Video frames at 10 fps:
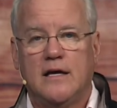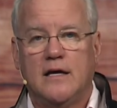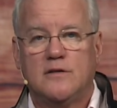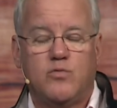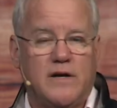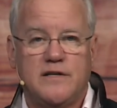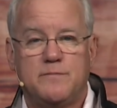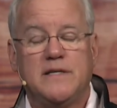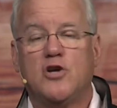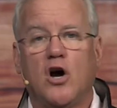It's what he's
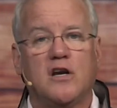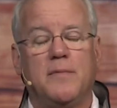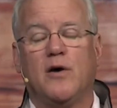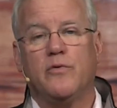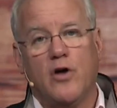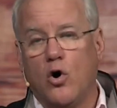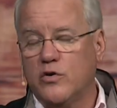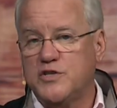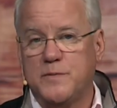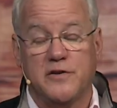been talking about with the
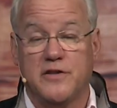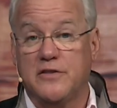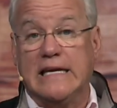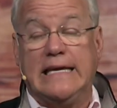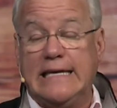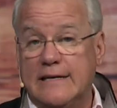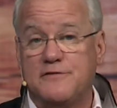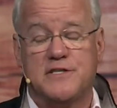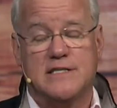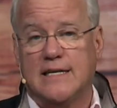Holy Spirit. They're the
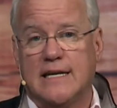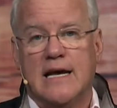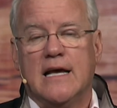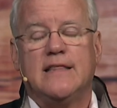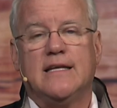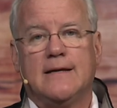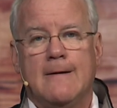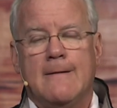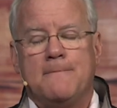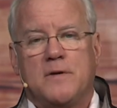gifts that, that
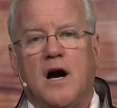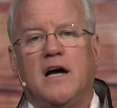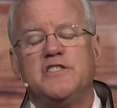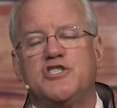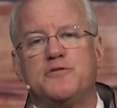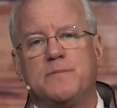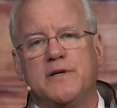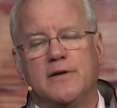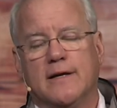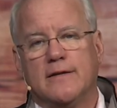God's
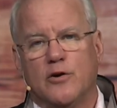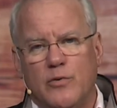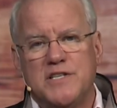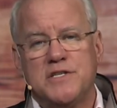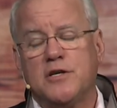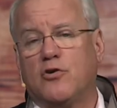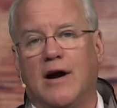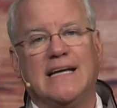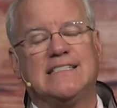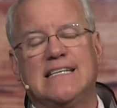Spirit, the risen
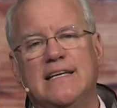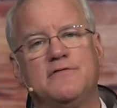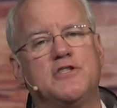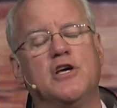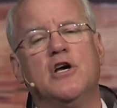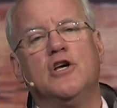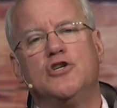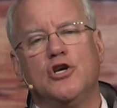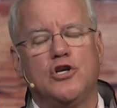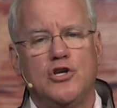Christ, gives to,
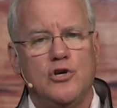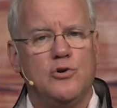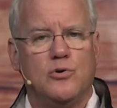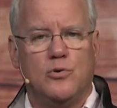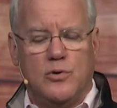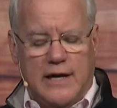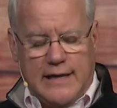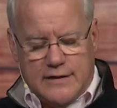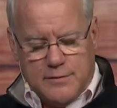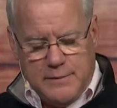to you
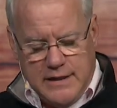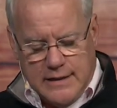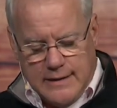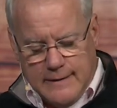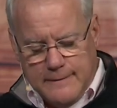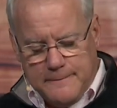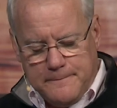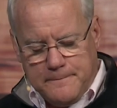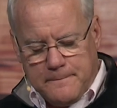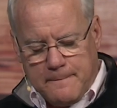and to me.
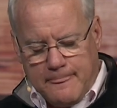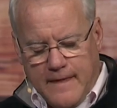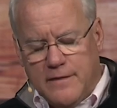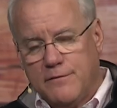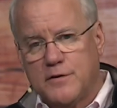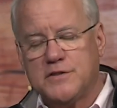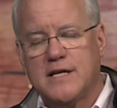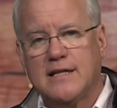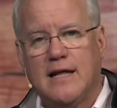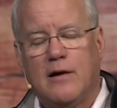And the first
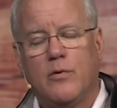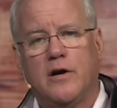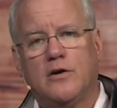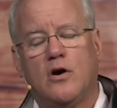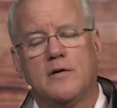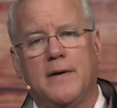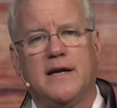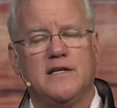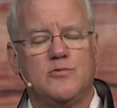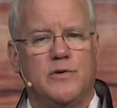thing that I want to talk
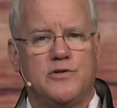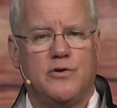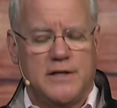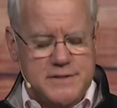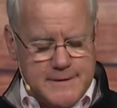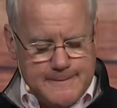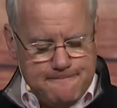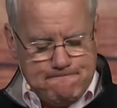about is we're trusted.